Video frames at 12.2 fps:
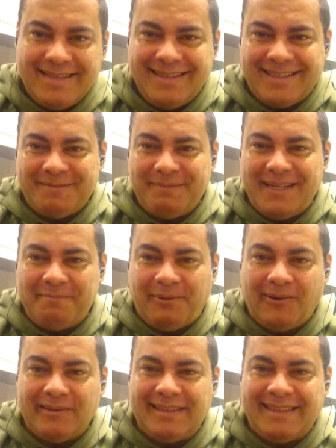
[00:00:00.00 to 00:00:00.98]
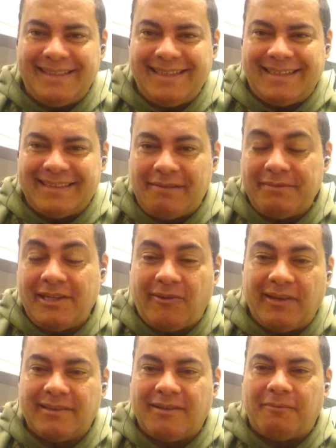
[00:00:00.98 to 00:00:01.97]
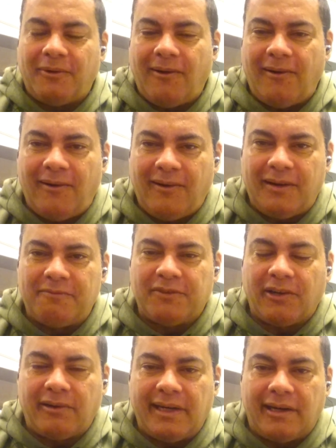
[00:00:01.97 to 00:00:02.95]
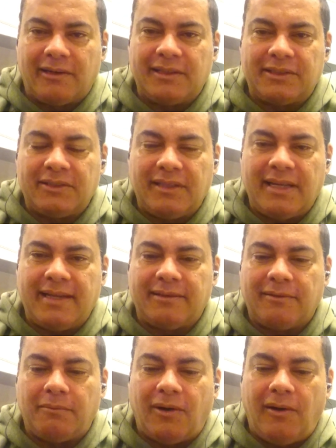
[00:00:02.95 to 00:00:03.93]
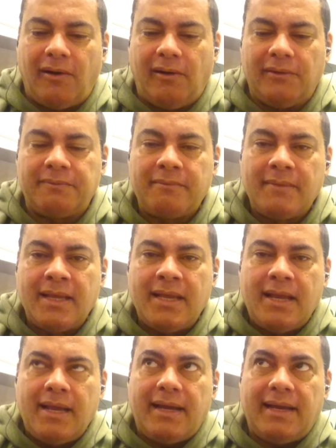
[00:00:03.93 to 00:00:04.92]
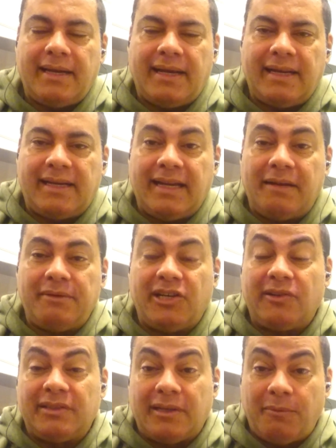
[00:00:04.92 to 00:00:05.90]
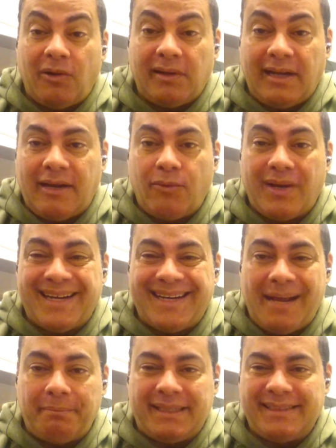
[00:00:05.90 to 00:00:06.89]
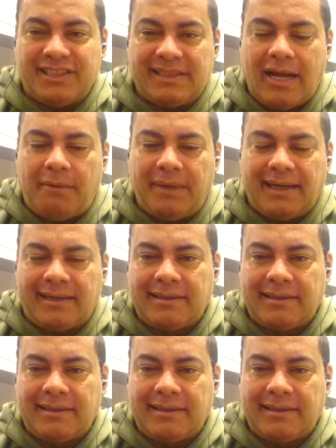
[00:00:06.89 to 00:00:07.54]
It's Meepo Dia, and I'm here in the mall. I'm very early today in the mall. And I came here in the mall, guy, with an empty stomach.